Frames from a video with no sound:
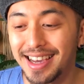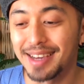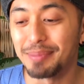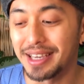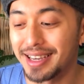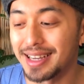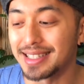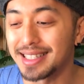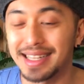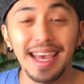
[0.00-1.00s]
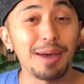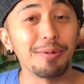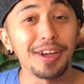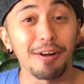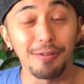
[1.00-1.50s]
because today
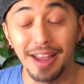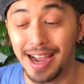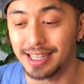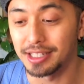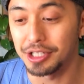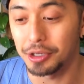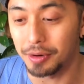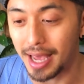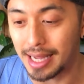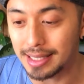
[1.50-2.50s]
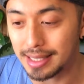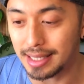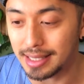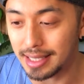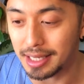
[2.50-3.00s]
we are reacting to
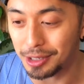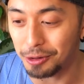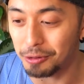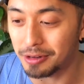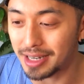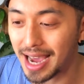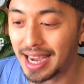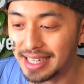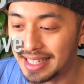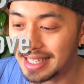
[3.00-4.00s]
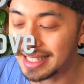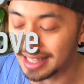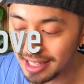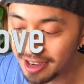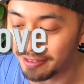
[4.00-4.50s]
NCT U 90s
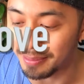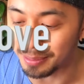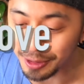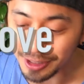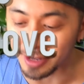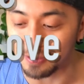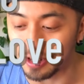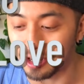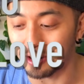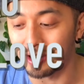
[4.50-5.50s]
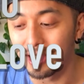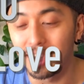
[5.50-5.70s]
Love music video.